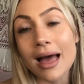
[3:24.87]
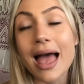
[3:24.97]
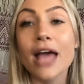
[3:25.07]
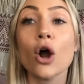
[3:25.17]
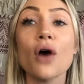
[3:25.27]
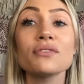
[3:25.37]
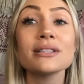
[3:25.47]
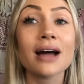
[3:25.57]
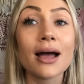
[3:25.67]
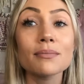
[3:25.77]
And
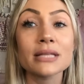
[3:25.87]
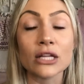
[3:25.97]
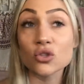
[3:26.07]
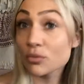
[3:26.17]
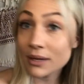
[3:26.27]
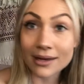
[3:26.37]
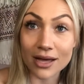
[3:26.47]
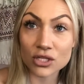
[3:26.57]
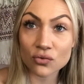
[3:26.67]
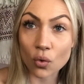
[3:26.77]
oftentimes the answer will be
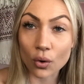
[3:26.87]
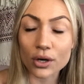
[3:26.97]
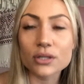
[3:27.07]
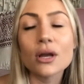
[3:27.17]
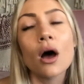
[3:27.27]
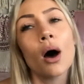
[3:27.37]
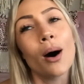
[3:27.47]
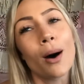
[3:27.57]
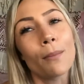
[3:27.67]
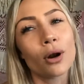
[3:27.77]
yes, of course.
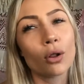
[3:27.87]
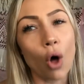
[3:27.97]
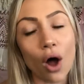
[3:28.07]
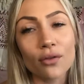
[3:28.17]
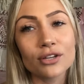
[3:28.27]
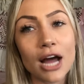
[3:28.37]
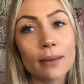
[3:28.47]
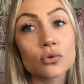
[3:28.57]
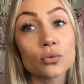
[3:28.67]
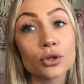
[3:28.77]
But a lot of the
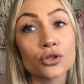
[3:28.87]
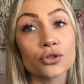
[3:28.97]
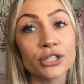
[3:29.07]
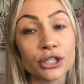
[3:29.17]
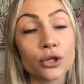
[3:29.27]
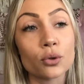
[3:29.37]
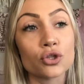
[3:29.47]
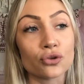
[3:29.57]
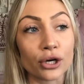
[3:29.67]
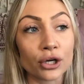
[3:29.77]
times when we're dealing with
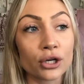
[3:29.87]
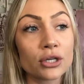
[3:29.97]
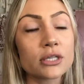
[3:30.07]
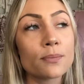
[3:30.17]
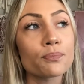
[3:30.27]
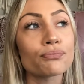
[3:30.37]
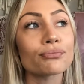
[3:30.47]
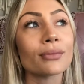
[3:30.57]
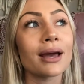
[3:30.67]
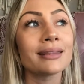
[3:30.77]
triggers,
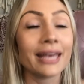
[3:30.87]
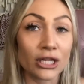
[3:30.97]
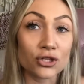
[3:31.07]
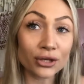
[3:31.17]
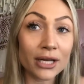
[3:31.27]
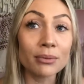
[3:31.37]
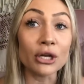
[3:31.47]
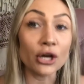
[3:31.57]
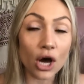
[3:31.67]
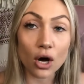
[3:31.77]
the answer can be
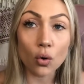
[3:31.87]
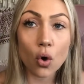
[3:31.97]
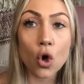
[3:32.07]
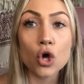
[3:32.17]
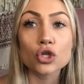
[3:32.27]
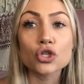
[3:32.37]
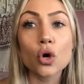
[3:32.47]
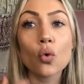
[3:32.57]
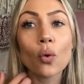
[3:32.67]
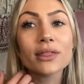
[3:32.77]
no. So
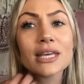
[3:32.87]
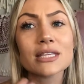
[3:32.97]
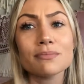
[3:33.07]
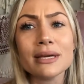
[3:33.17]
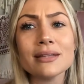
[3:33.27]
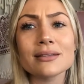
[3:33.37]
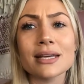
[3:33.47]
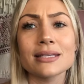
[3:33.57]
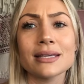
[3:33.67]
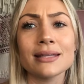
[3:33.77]
what this means
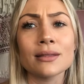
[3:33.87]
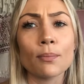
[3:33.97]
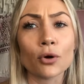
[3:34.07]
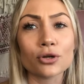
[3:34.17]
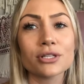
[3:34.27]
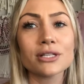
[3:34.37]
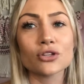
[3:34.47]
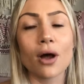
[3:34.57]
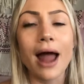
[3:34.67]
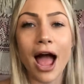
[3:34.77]
is the person's
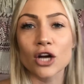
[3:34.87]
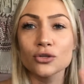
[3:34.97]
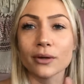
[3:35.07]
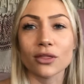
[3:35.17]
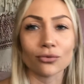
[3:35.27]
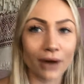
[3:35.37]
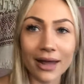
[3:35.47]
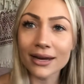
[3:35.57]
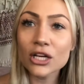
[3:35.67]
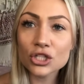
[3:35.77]
not actually
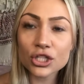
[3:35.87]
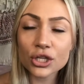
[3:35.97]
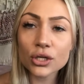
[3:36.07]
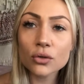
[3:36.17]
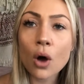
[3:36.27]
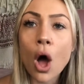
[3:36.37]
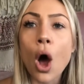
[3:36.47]
threatening to you,